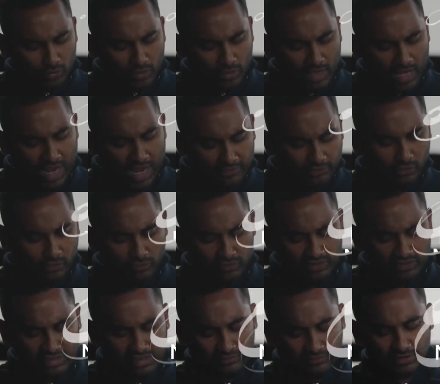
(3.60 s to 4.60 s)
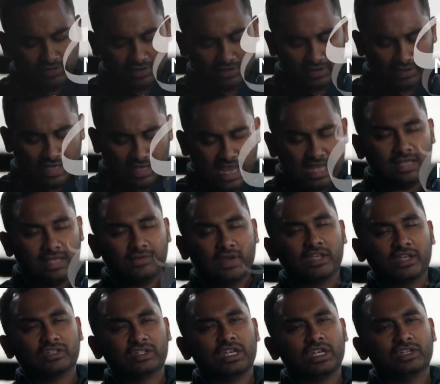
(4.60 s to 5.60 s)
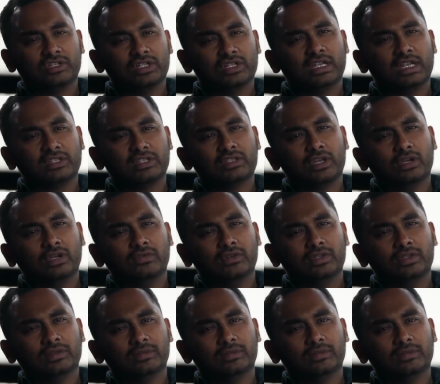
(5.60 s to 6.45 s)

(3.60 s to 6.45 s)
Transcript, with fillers: Have you received any vaccination against COVID?